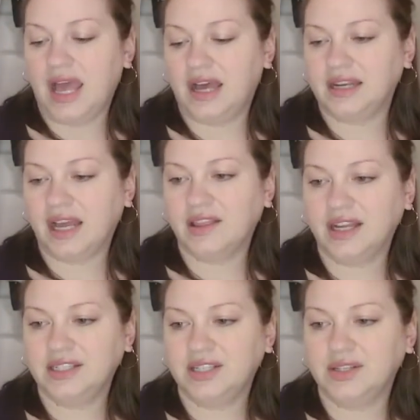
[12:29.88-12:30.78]
And I
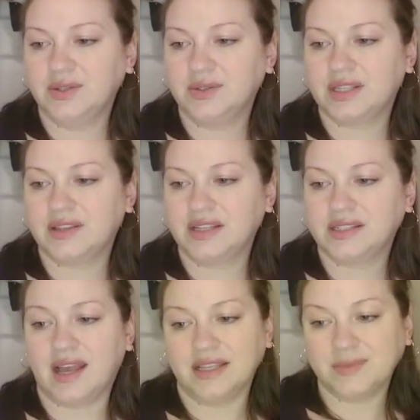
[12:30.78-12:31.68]
like to use
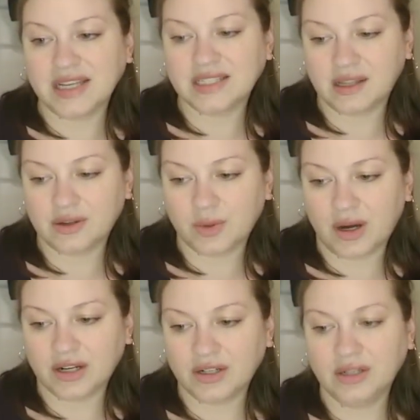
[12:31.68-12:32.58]
this as micellar
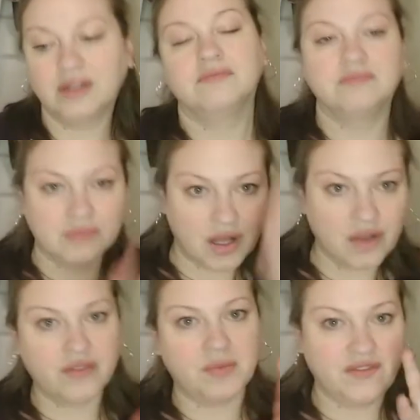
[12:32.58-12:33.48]
water
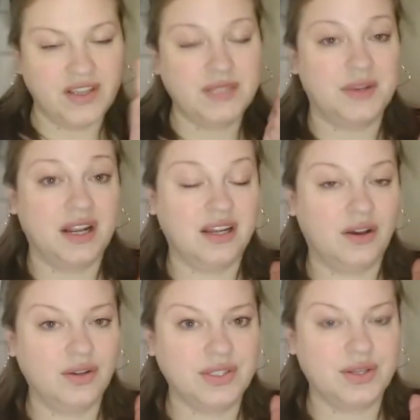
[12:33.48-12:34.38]
all over my face, but I
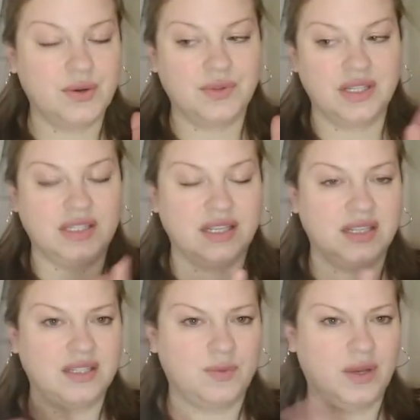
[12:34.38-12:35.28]
also, this
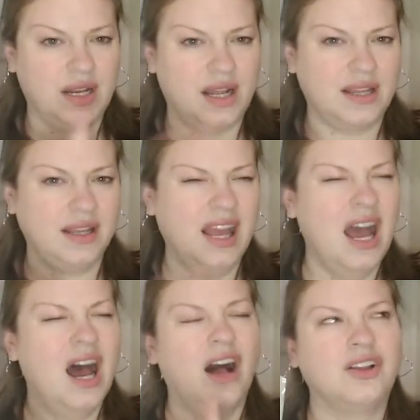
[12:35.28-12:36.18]
is what
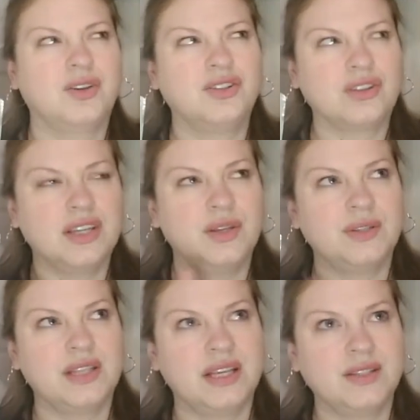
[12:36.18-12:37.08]
I'll usually
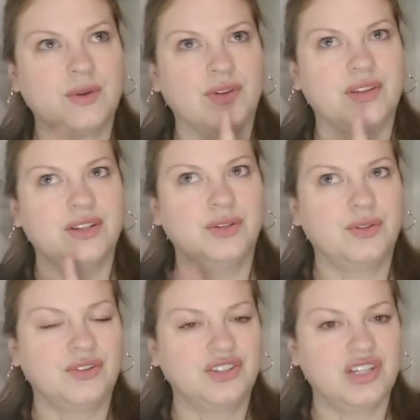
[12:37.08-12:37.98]
use this or the
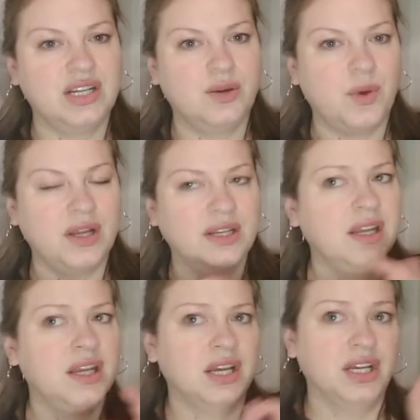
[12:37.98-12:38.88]
Neutrogena one
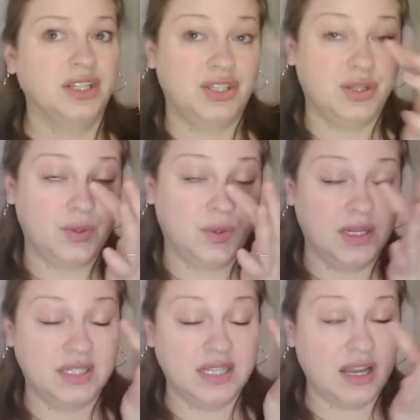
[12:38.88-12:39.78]
to
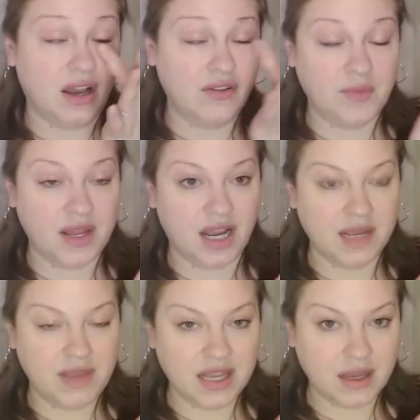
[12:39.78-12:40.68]
take off my
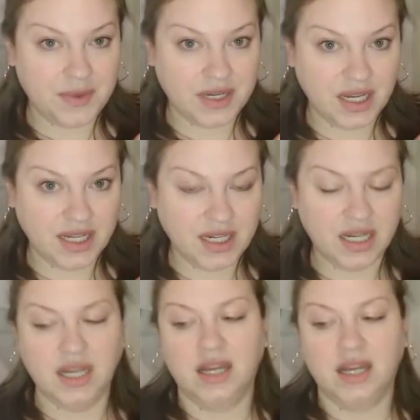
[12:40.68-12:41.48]
eye makeup at night